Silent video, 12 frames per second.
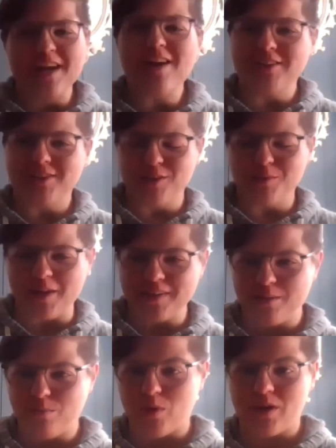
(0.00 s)
thinking also about
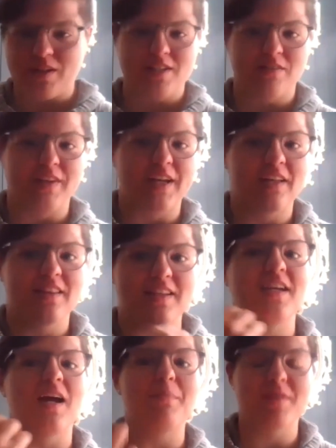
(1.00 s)
the importance of like the
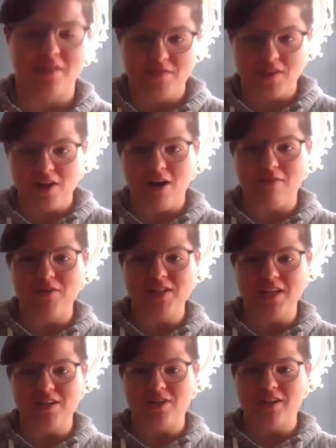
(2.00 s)
depth of the
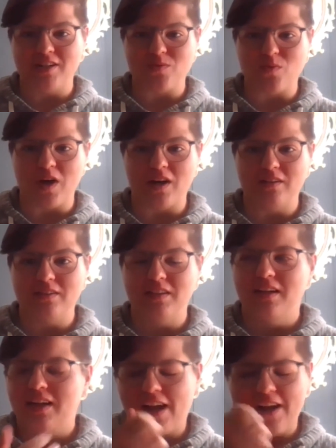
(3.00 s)
conversation as well.
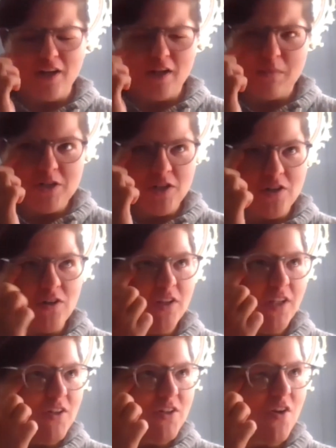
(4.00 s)
I know you mentioned
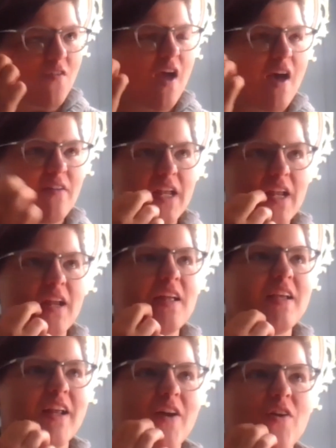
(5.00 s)
earlier sort of having,
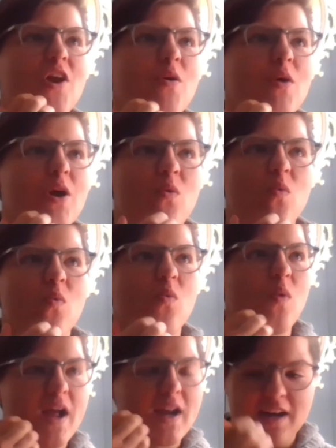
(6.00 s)
you know,
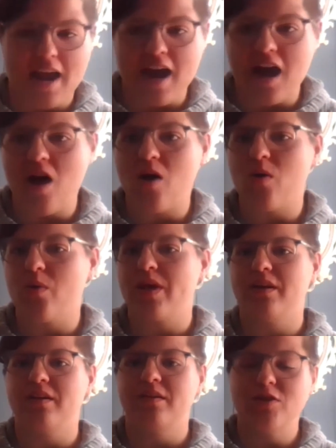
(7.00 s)
knowing when and how,
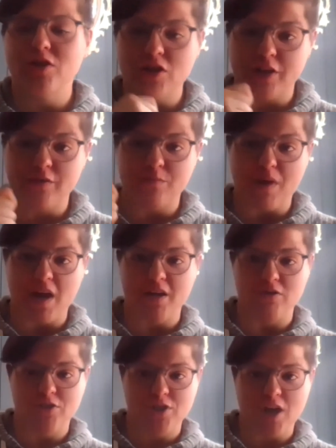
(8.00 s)
and judging by
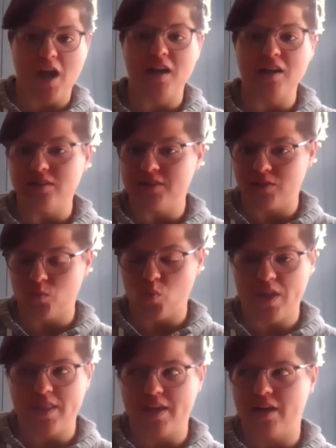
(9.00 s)
your child on
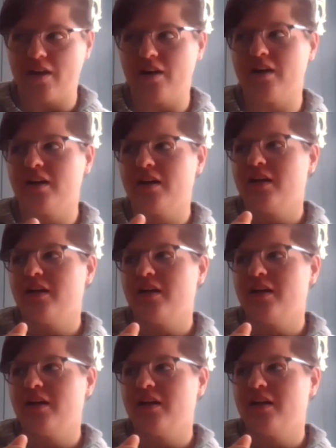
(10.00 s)
what they're